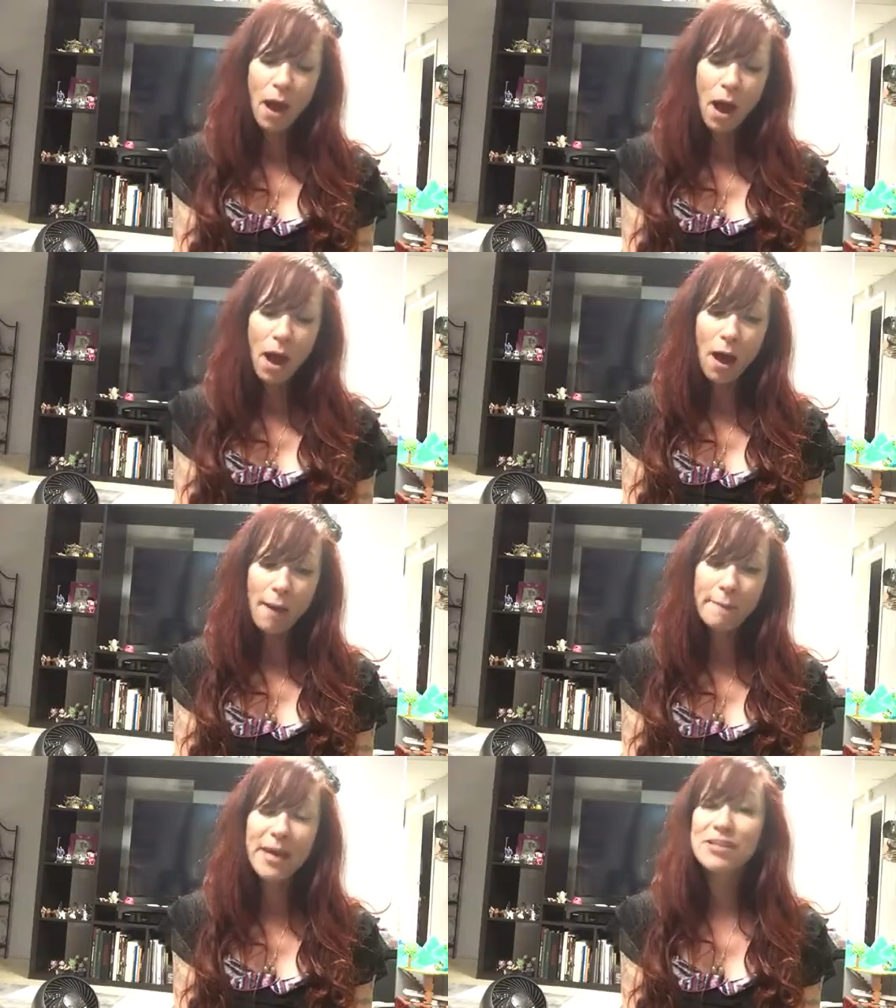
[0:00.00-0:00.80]

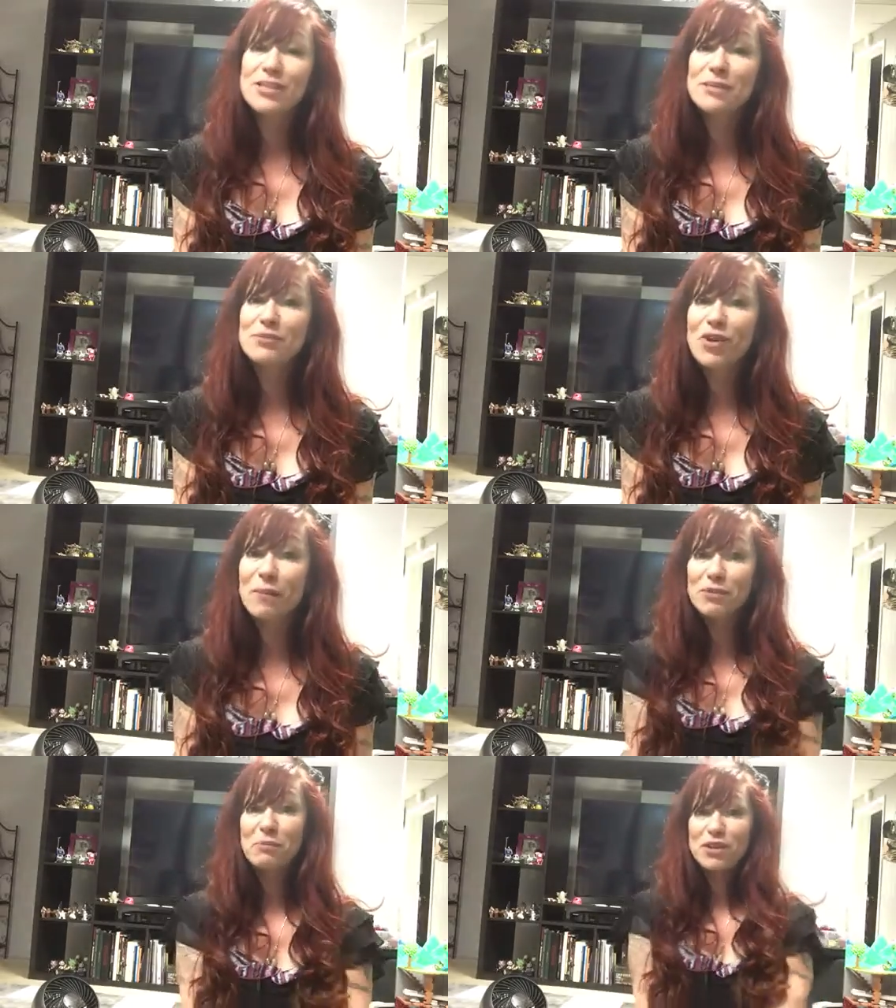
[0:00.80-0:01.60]
And
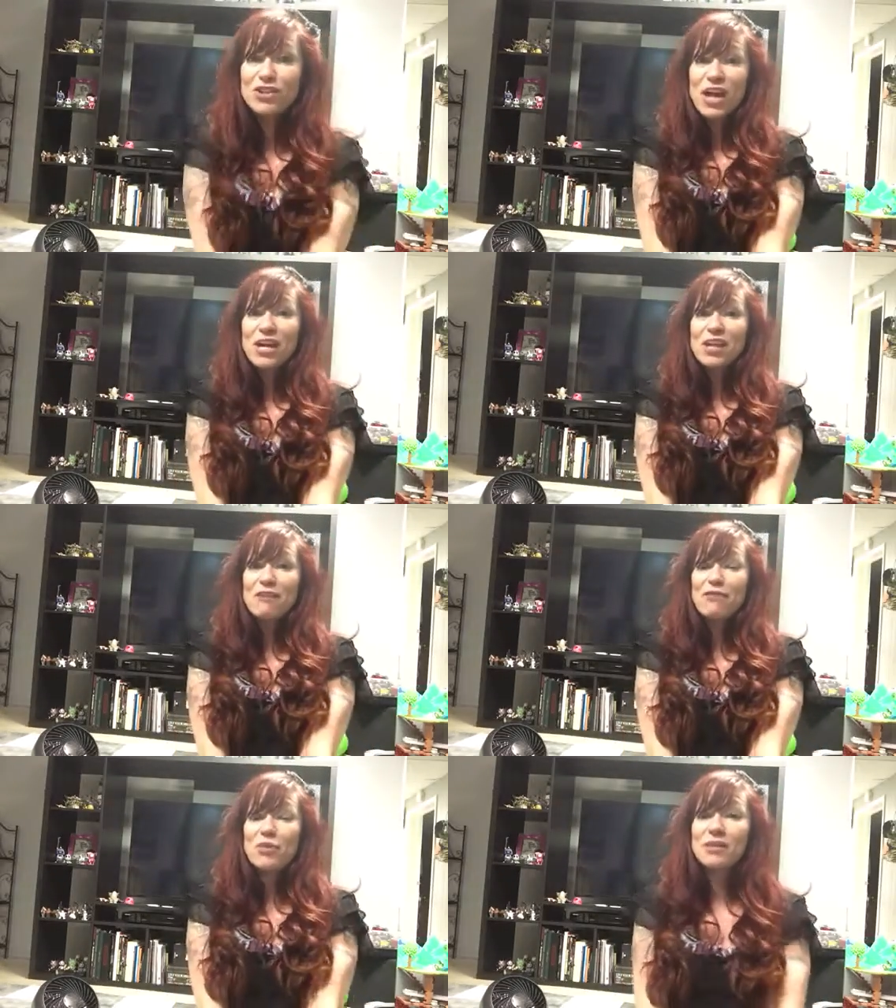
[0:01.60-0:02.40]
subscribe to my channel
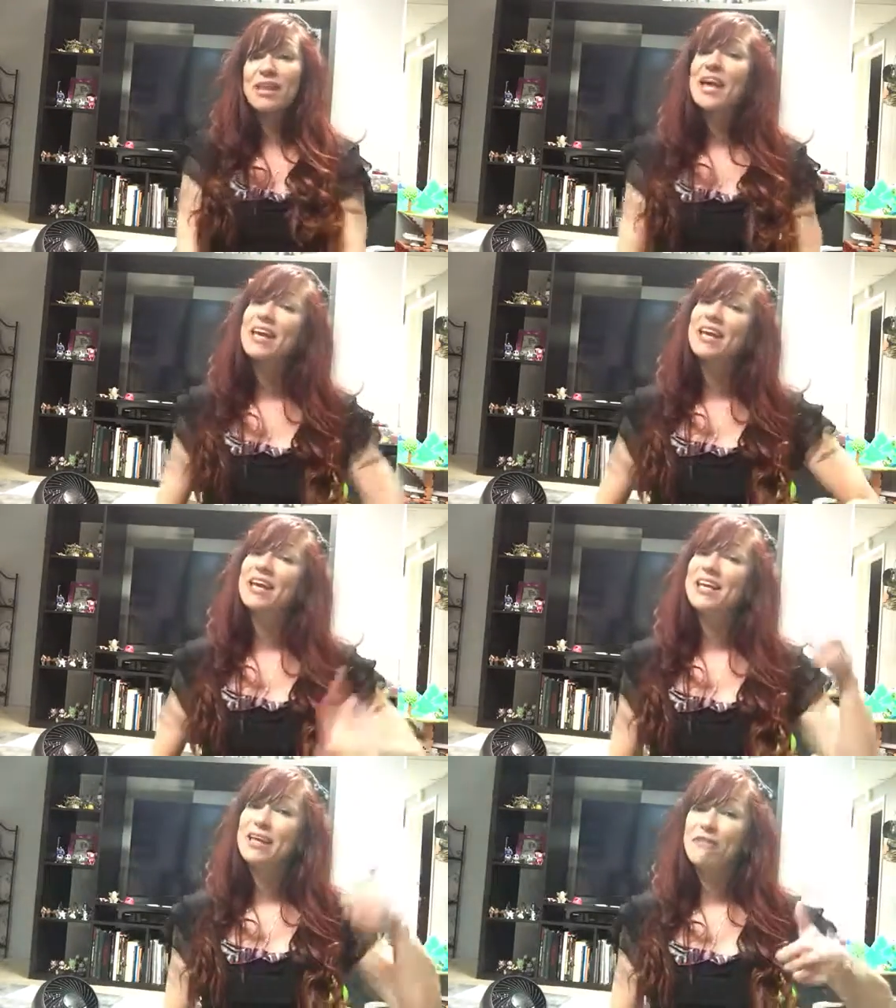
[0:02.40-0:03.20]
if you would like,
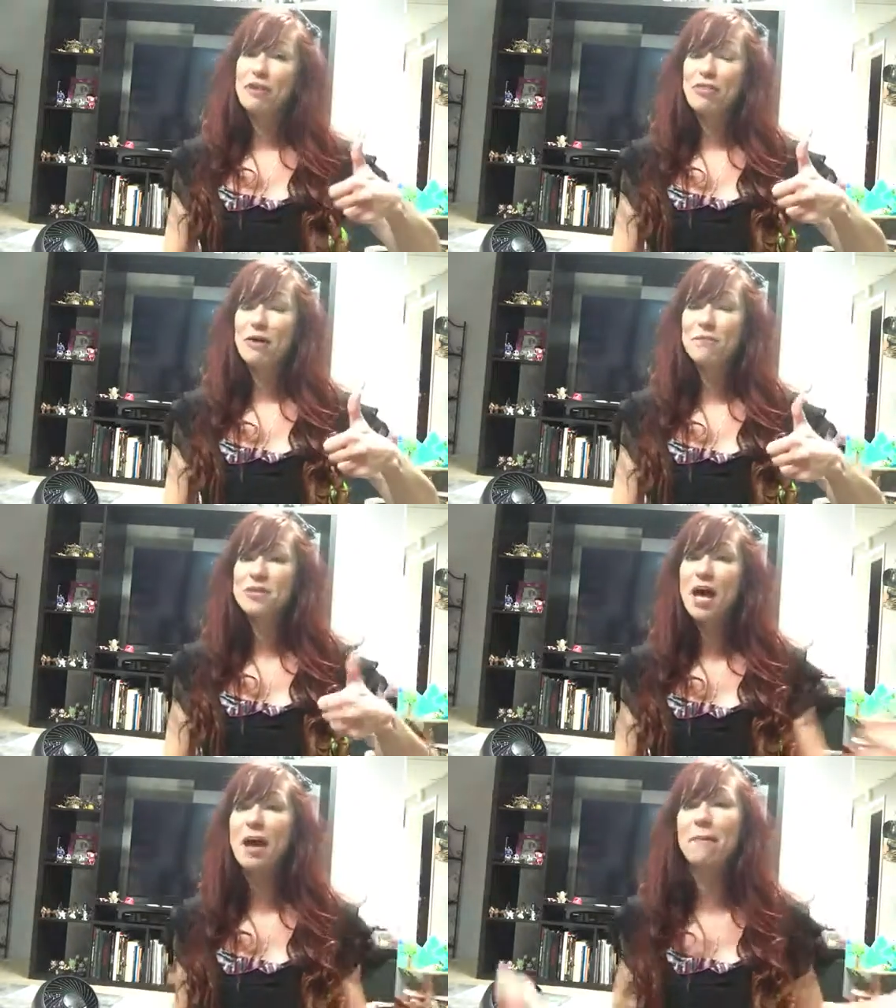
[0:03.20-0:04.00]
and give it a
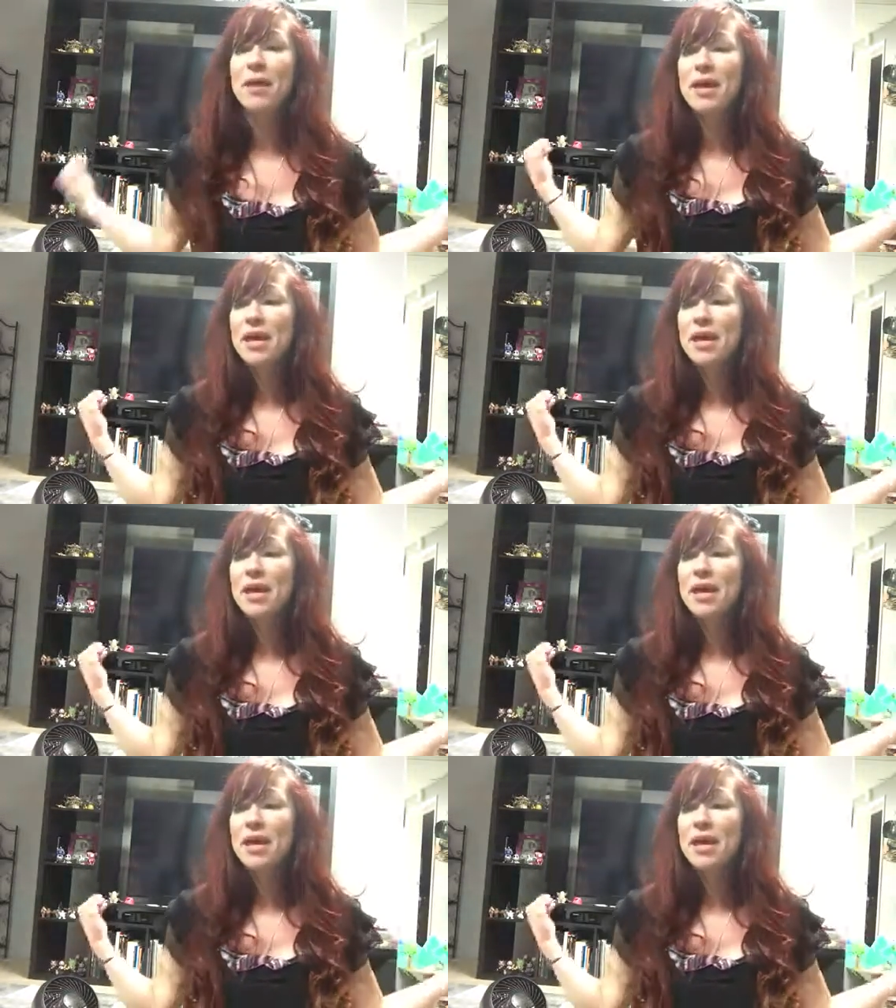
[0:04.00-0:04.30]
thumbs up.